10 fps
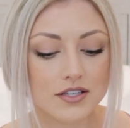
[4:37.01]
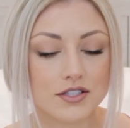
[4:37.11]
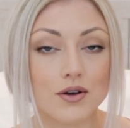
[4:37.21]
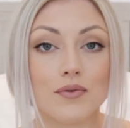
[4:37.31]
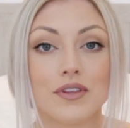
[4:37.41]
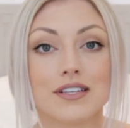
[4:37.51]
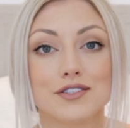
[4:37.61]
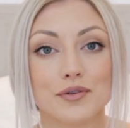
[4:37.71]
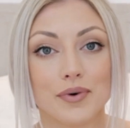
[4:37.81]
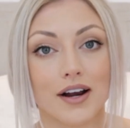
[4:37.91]
So
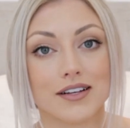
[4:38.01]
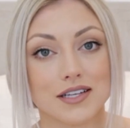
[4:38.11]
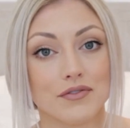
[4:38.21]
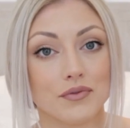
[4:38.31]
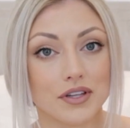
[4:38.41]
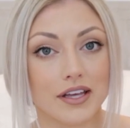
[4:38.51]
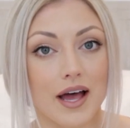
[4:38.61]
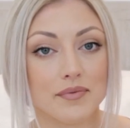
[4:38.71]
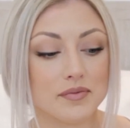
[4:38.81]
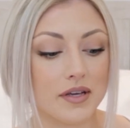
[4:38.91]
these two products have really
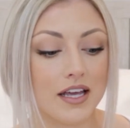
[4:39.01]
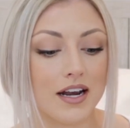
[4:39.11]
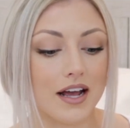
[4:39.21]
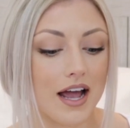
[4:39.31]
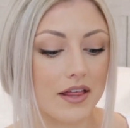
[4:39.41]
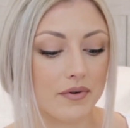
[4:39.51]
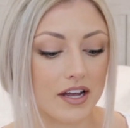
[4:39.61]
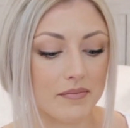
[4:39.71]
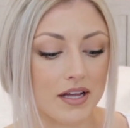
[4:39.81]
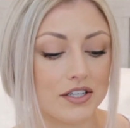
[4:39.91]
helped me, and I highly
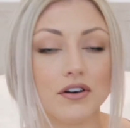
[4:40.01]
recommend.